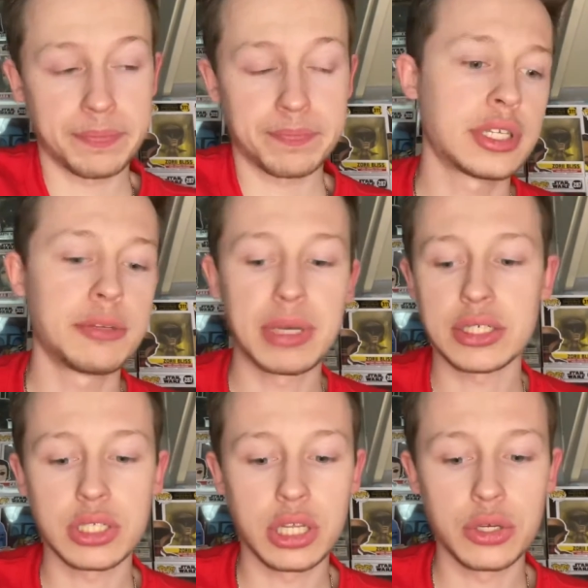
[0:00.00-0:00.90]
He makes
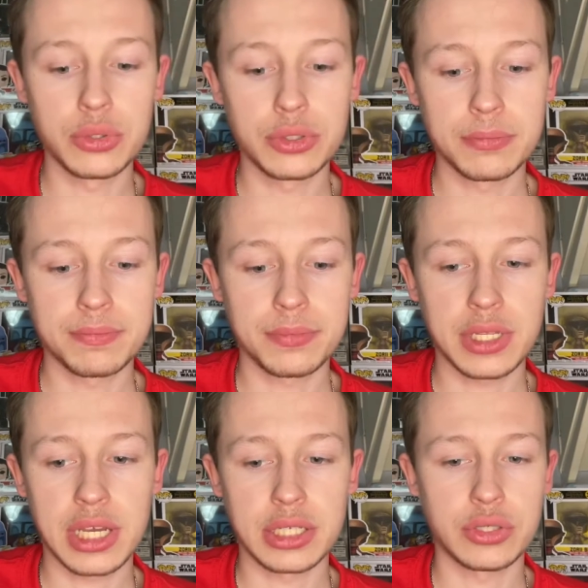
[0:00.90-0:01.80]
a load,
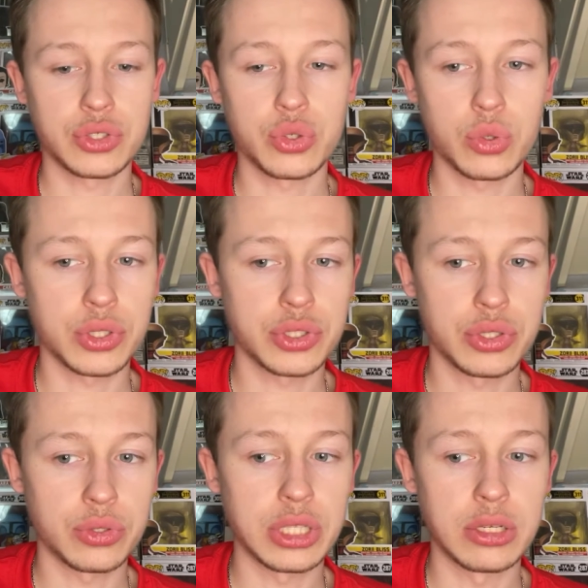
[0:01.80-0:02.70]
and he's talking
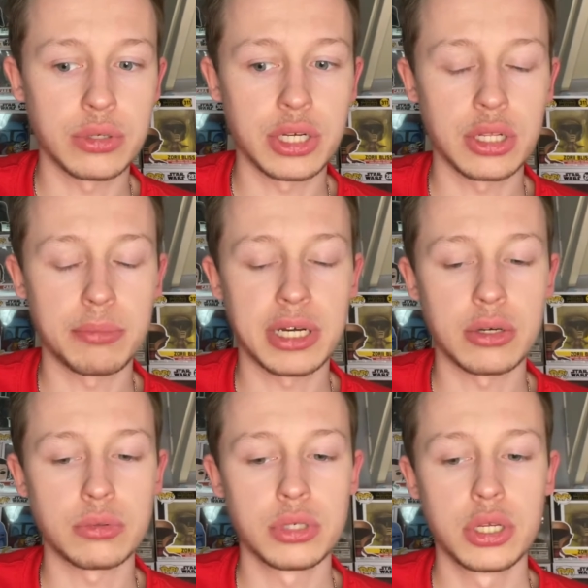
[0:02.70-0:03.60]
to the little girl about